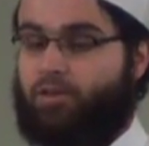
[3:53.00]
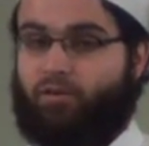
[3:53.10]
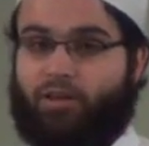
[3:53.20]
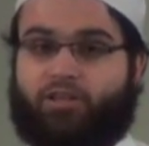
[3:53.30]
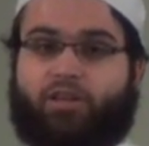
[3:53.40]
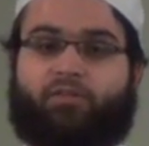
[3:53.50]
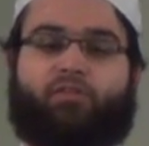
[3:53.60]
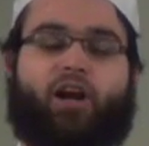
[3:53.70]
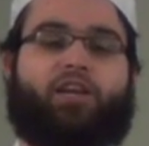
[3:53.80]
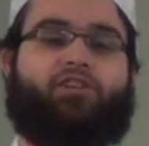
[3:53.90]
the religion
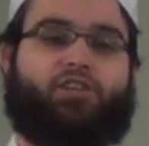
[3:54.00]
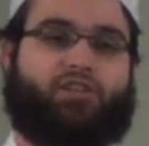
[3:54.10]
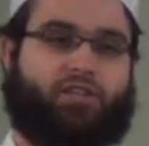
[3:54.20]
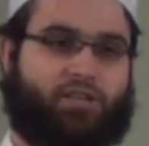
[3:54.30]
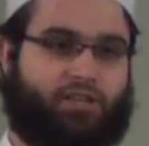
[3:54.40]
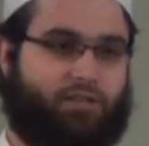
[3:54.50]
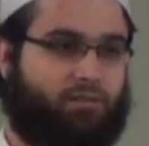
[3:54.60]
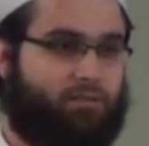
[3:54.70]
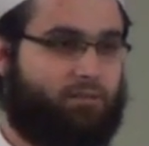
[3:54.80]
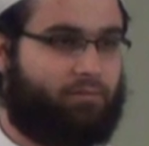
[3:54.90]
of righteousness.
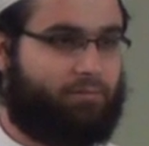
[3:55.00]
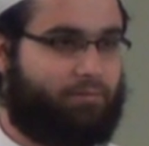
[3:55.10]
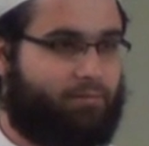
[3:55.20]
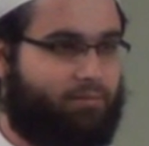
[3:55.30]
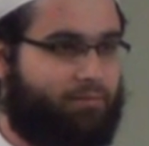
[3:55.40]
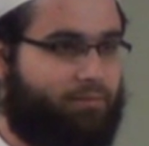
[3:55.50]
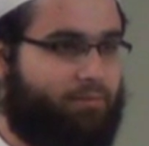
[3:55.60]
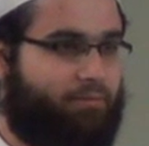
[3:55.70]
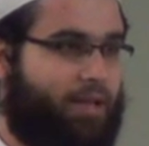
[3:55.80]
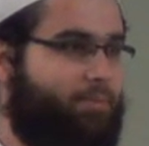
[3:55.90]

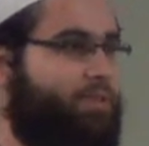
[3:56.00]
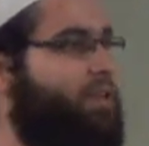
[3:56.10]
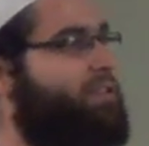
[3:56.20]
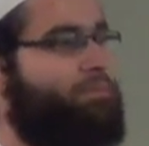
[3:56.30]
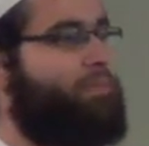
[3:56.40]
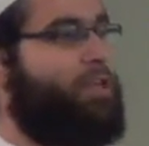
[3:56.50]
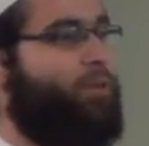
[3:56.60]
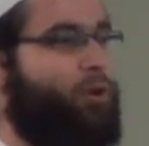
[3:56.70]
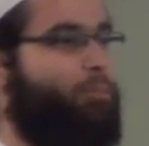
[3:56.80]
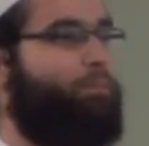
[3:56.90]
That doesn't mean
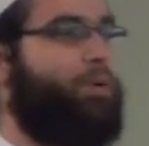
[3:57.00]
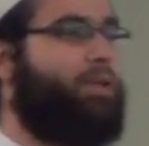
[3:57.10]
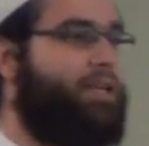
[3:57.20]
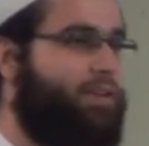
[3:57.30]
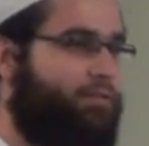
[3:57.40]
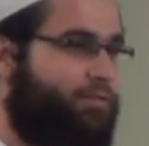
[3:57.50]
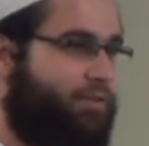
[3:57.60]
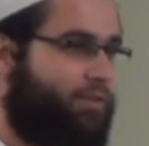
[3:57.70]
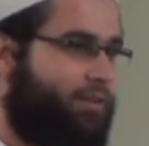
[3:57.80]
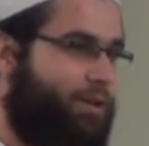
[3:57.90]
we don't
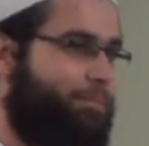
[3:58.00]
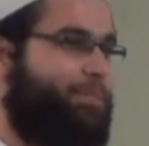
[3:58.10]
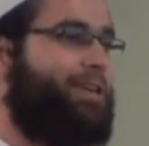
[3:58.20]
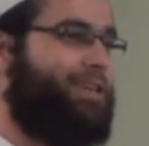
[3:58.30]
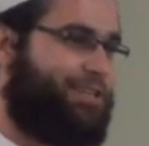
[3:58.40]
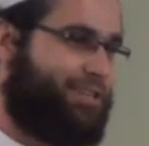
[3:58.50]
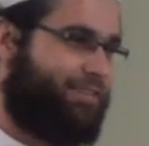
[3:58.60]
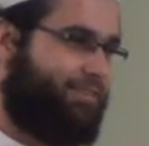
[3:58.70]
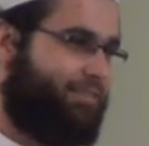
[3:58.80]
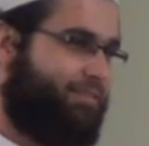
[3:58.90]
believe in
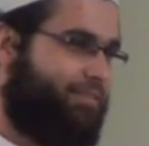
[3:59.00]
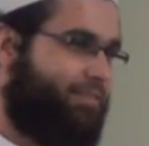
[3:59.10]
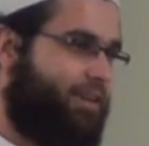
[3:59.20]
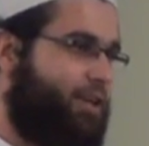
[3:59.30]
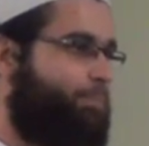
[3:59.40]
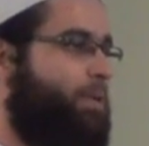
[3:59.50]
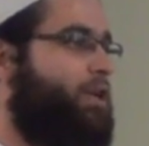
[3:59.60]
peace, in